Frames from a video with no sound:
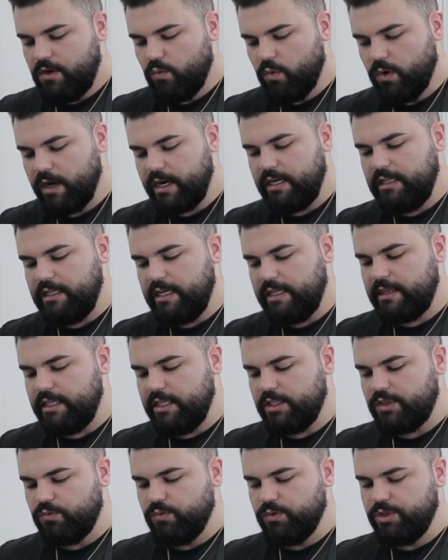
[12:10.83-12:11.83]
We're gonna let
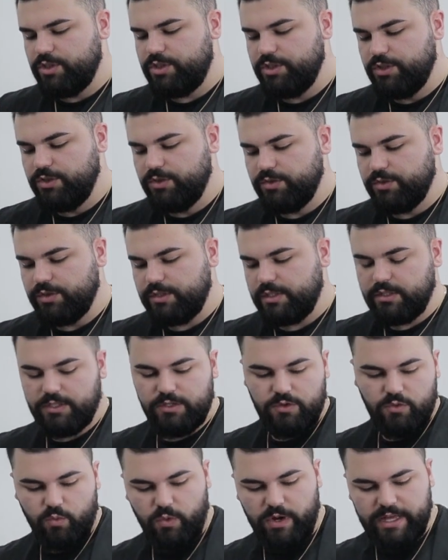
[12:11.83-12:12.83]
this reduce
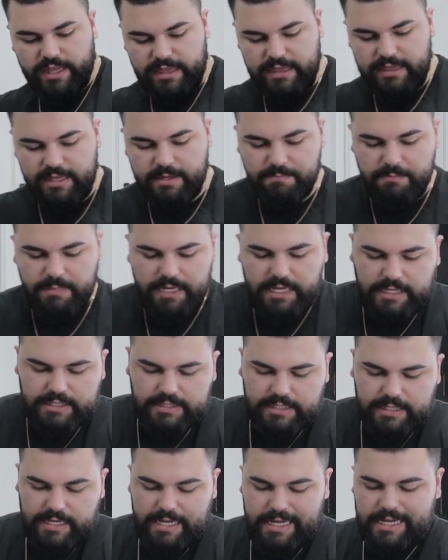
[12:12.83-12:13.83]
with the meat
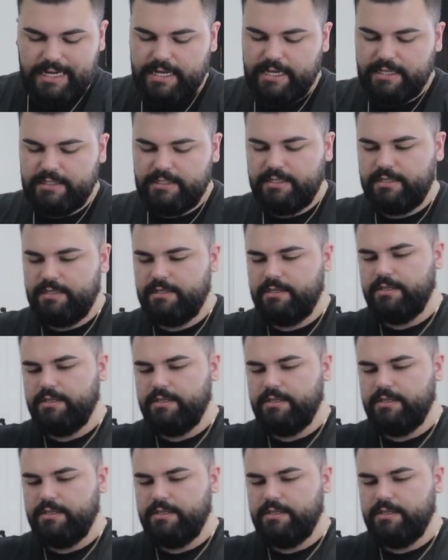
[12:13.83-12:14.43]
in it.